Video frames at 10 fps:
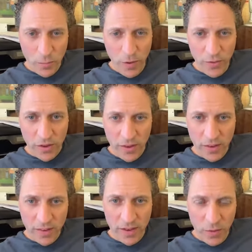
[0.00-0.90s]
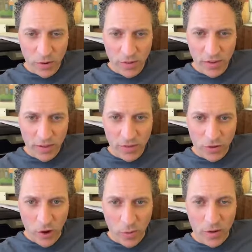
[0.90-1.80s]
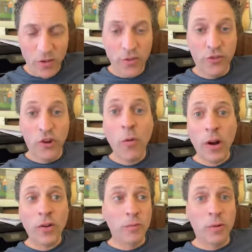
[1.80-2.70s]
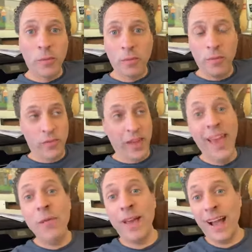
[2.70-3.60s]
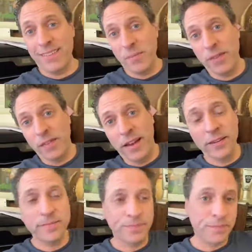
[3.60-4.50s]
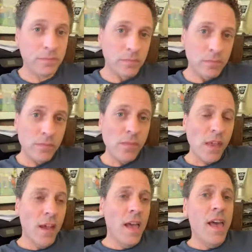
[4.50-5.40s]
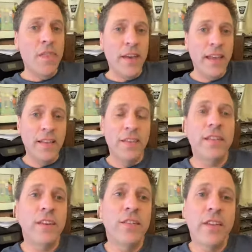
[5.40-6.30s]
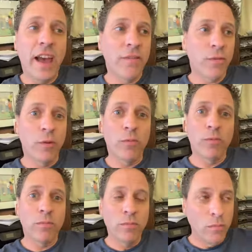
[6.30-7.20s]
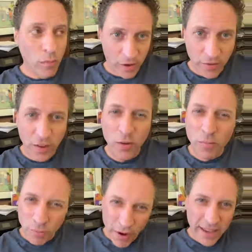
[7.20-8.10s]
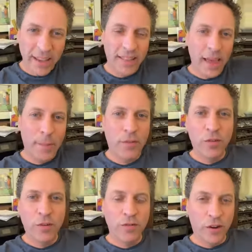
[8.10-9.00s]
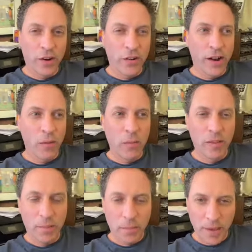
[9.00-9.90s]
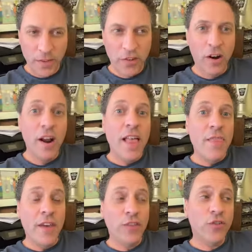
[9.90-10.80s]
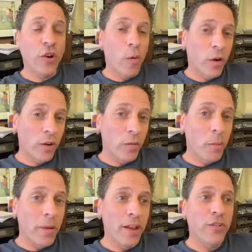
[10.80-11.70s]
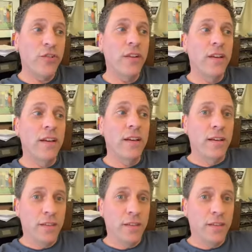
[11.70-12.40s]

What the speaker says: who approves it? The network execs, the showrunner. The showrunner will say, hey, we got something there. Then the staff will continue breaking the episode, figuring out what the beats are. Then the showrunner will pitch